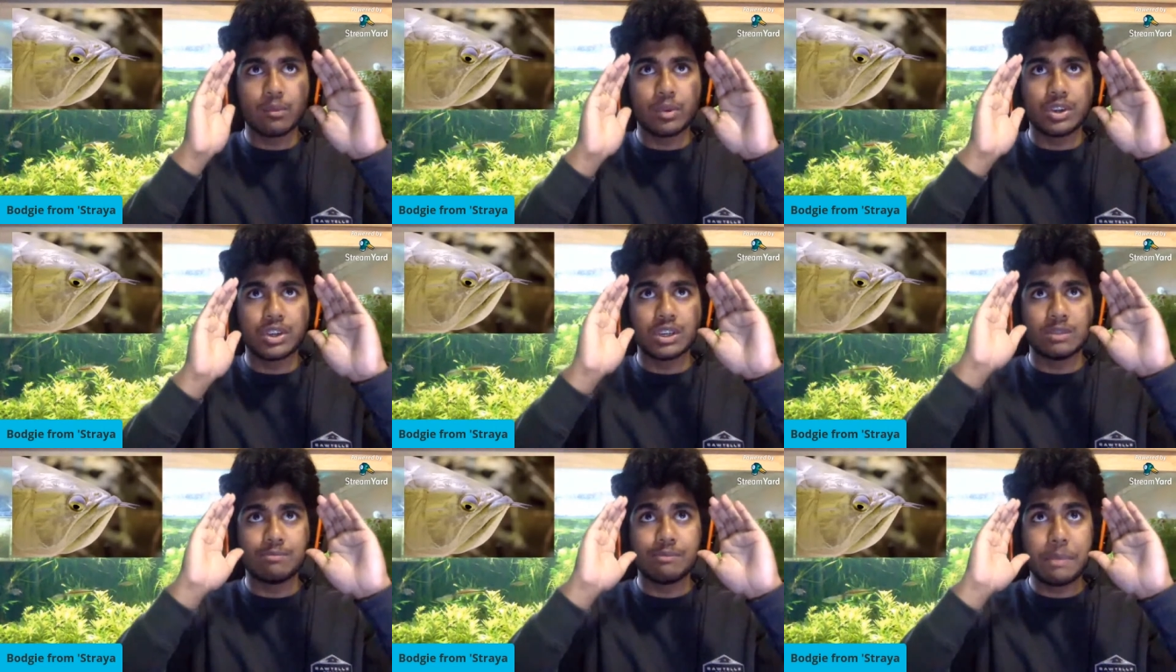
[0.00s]
which
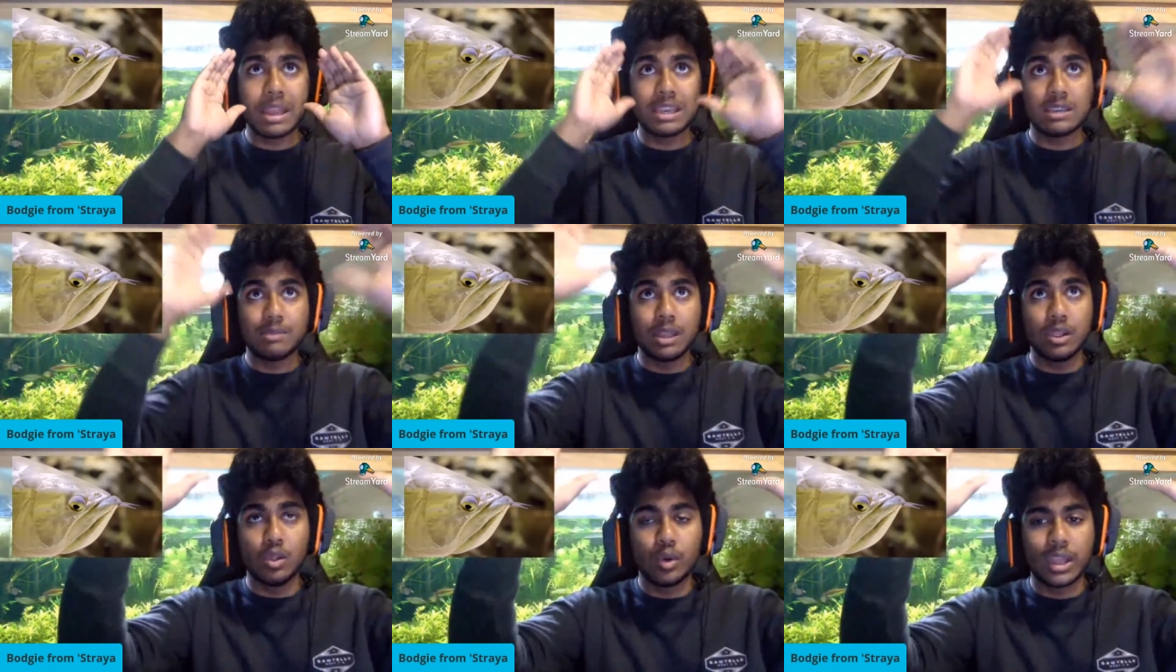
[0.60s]
is meant to be
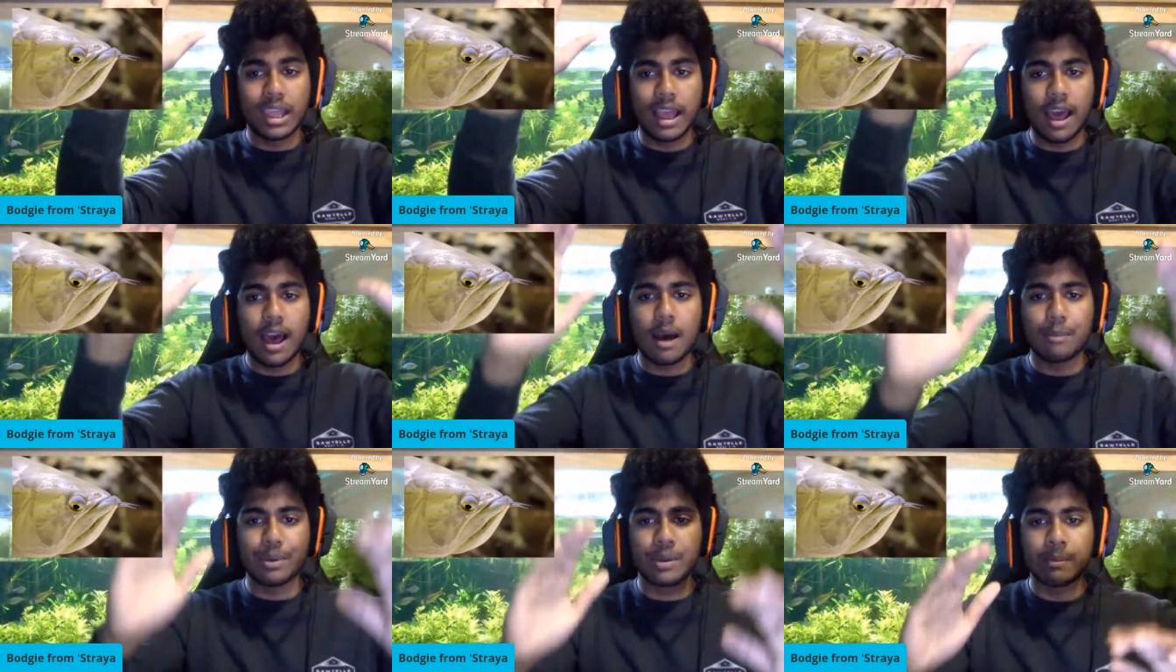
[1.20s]
looking
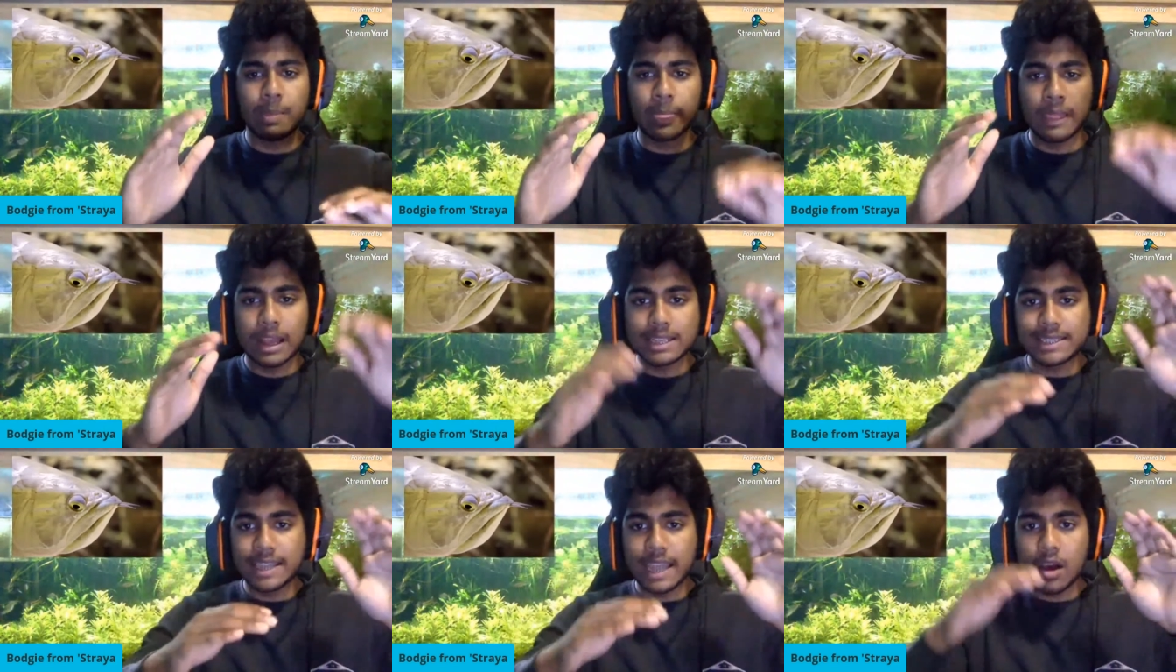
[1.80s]
up,
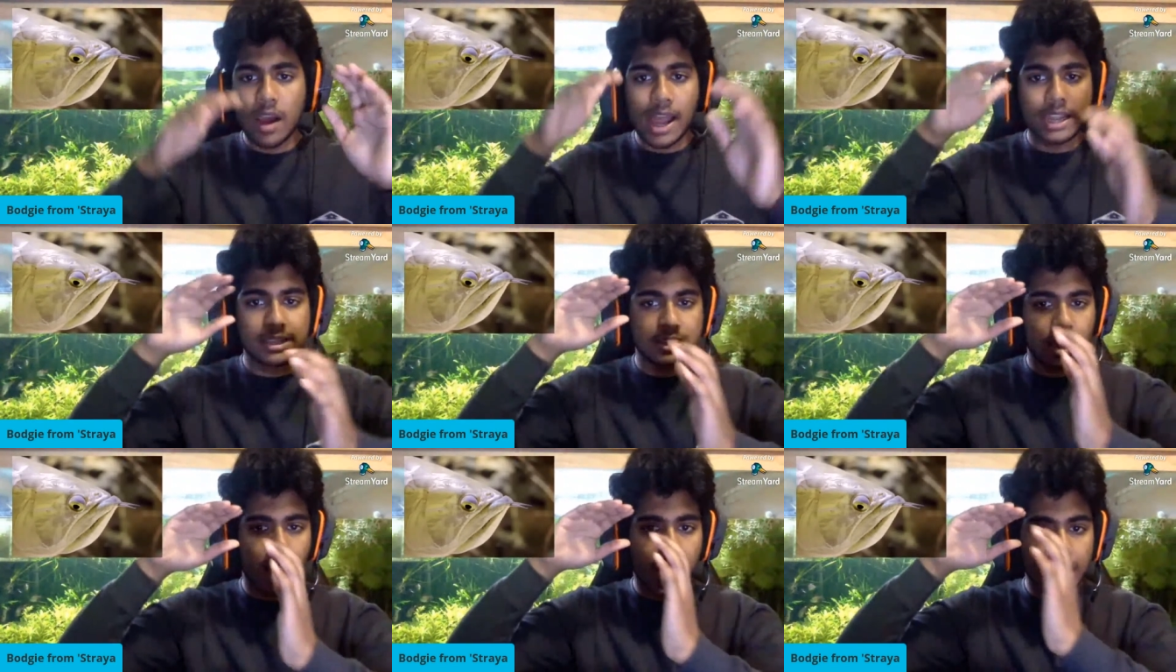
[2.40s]
has now had its
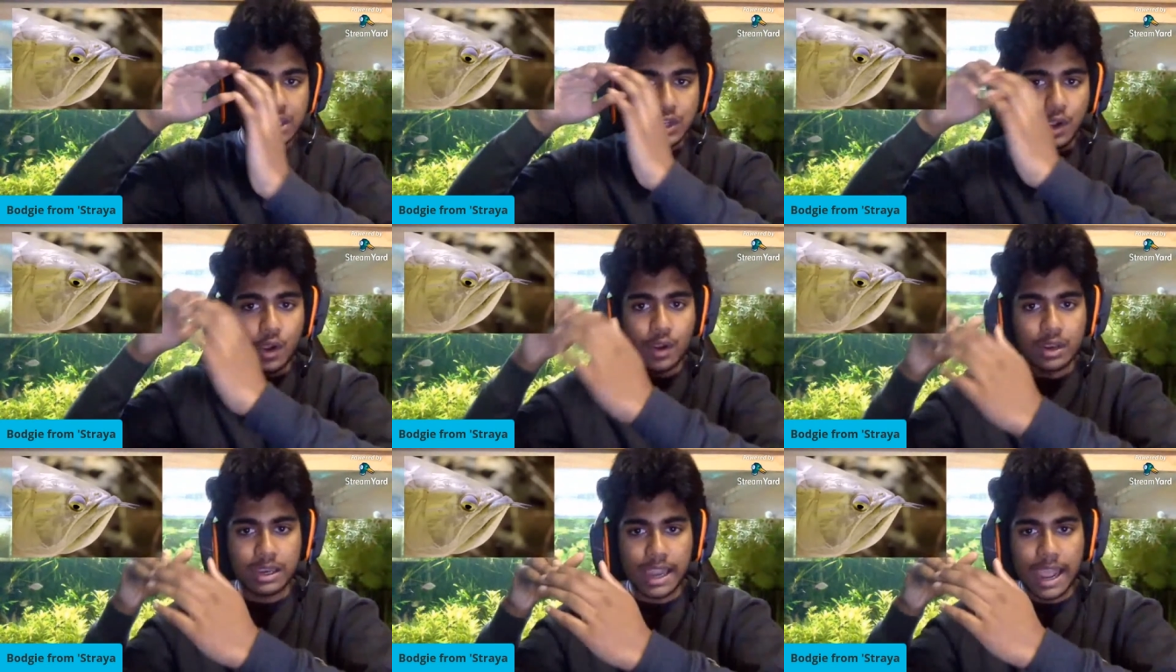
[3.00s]
eye
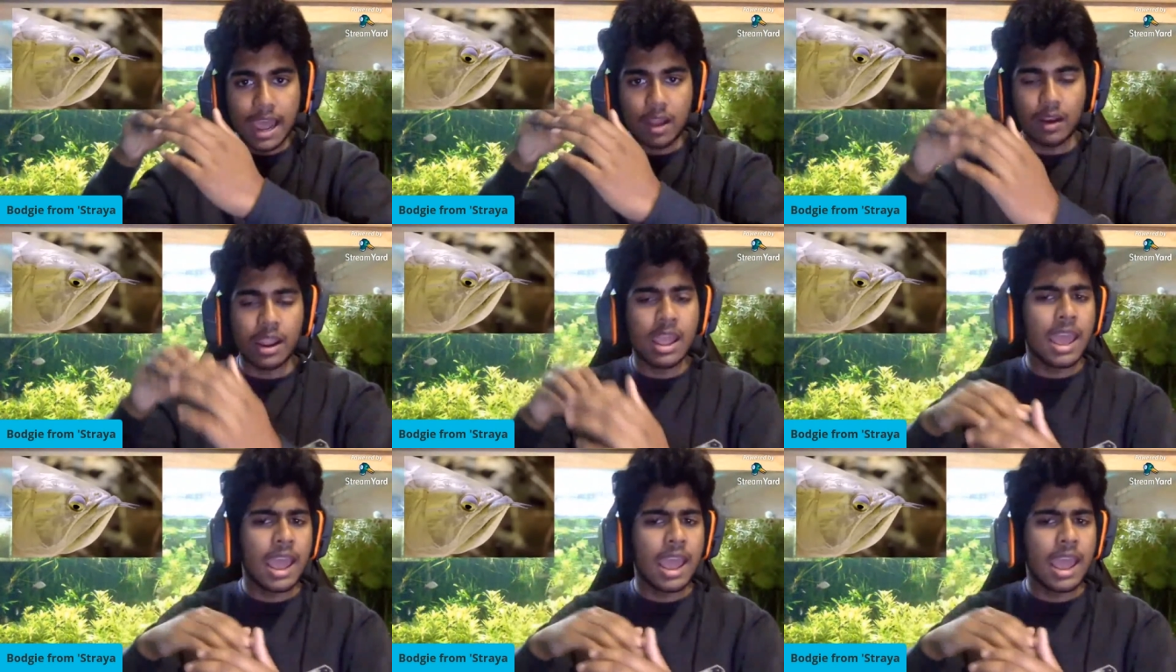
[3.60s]
turned down.